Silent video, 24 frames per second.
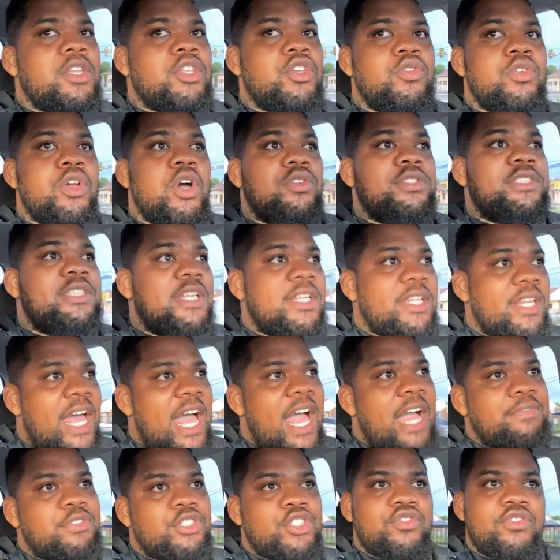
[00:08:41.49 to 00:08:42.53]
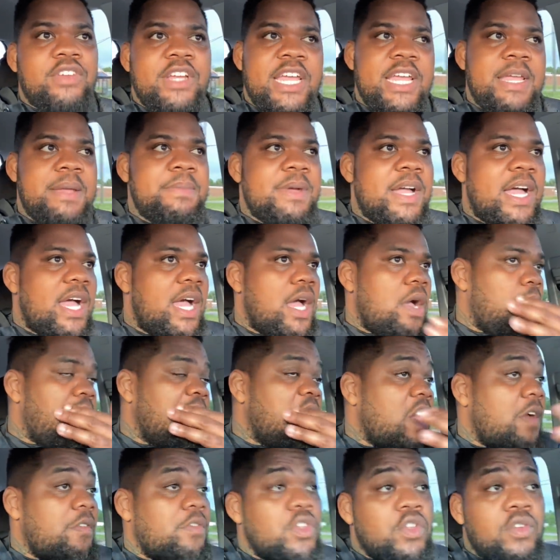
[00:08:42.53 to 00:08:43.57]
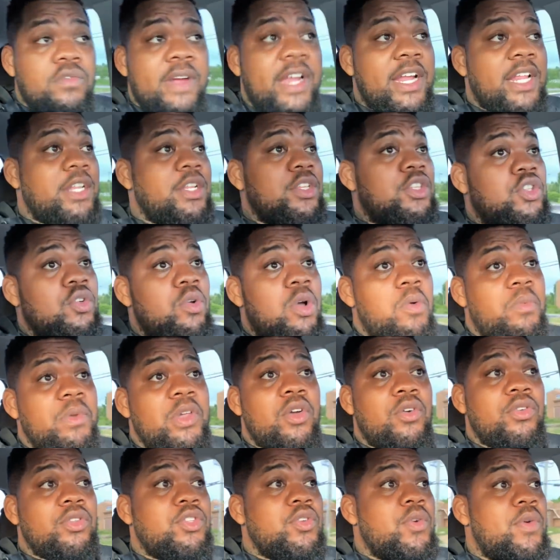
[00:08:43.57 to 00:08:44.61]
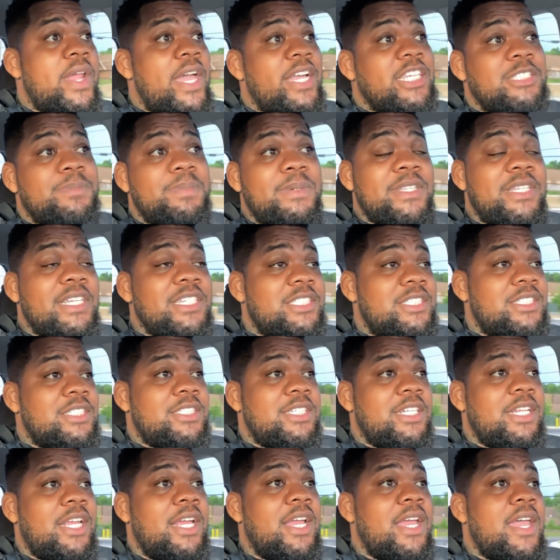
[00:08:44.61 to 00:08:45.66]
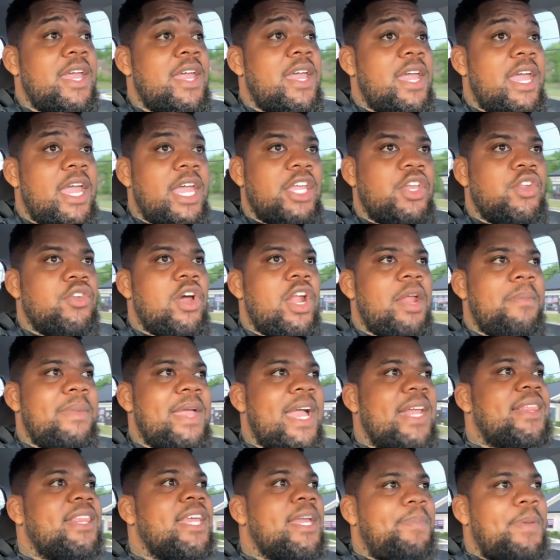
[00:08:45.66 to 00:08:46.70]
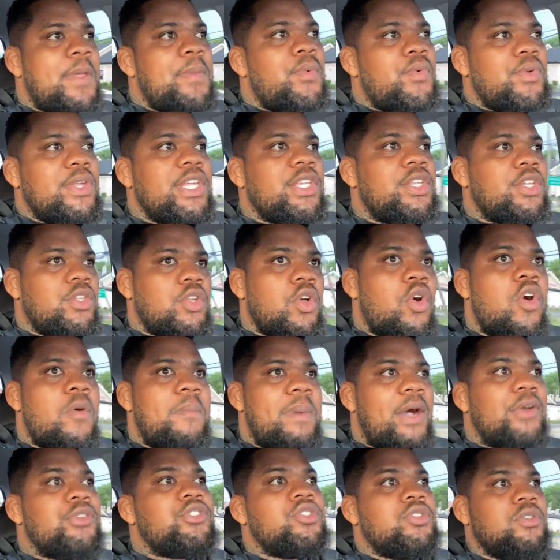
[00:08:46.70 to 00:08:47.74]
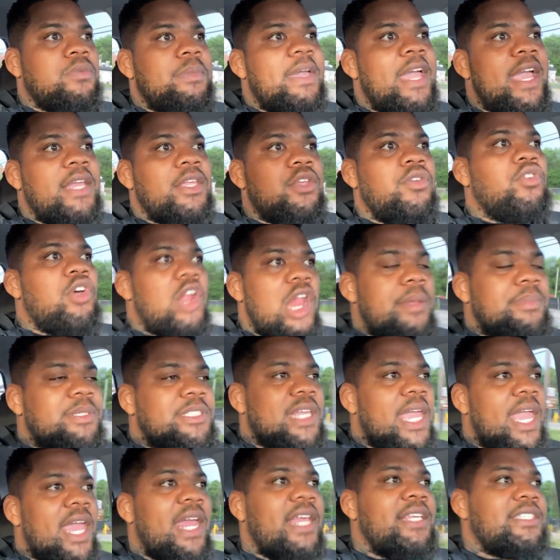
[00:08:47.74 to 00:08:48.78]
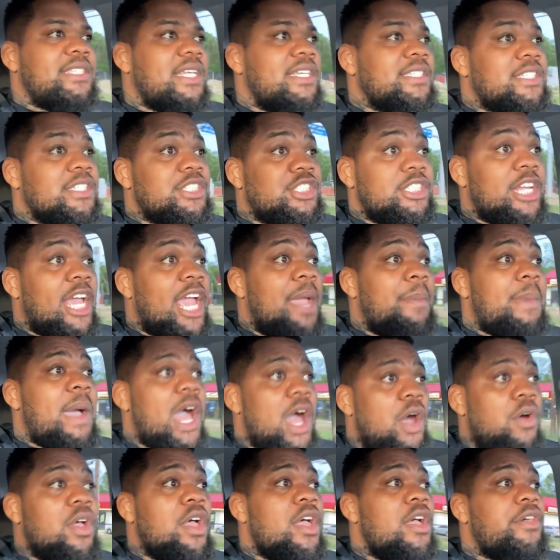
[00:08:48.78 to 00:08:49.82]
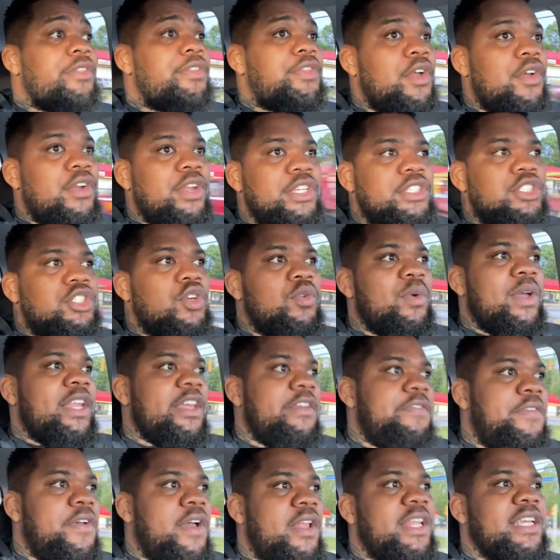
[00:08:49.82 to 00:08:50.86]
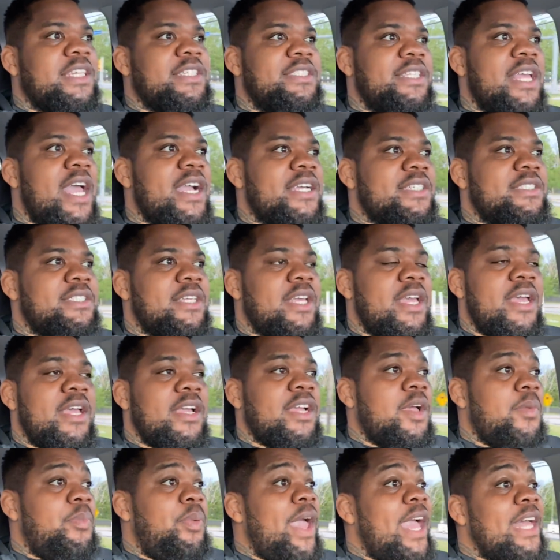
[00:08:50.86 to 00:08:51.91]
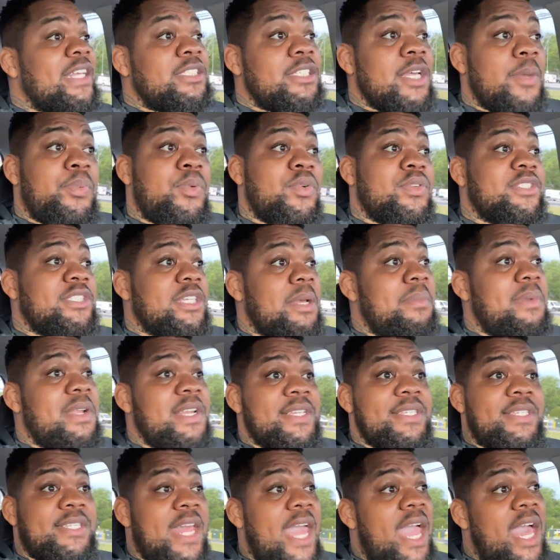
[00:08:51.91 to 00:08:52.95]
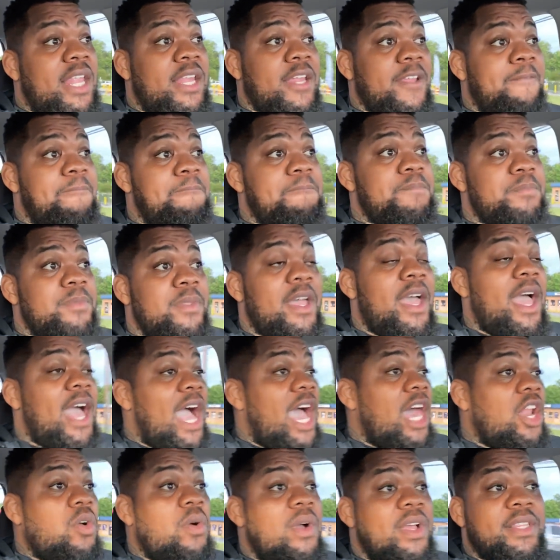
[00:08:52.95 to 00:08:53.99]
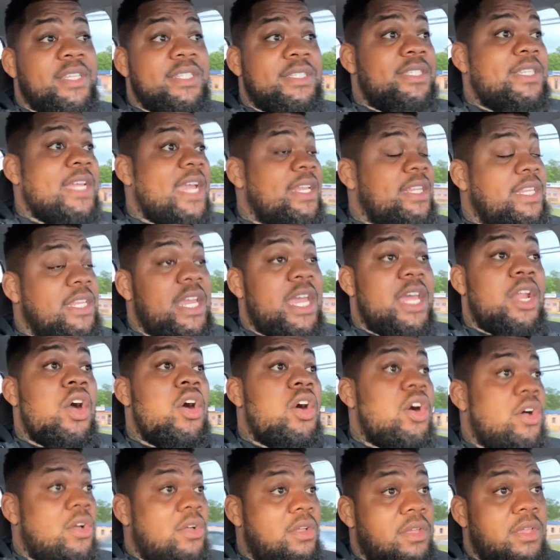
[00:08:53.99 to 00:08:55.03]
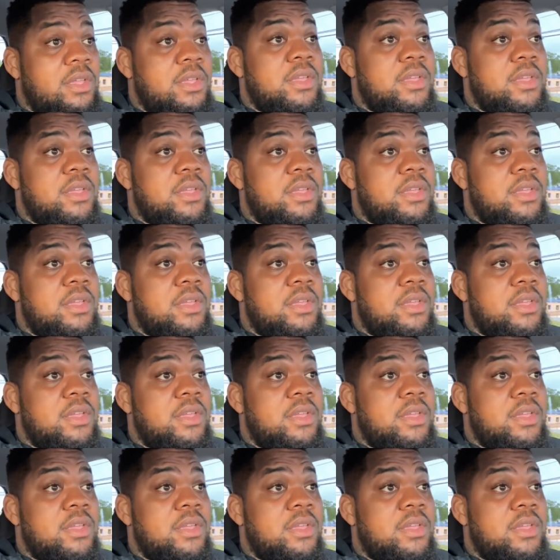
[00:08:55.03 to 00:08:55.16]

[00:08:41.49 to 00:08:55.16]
to the live stream. Whenever you're ready to do it, we're going to do it expeditiously. And you know what I mean? I think people need to know about you, man. You know what I'm saying? It's a shame how 32 NFL execs could pass up on some of this talent. I don't understand it at all.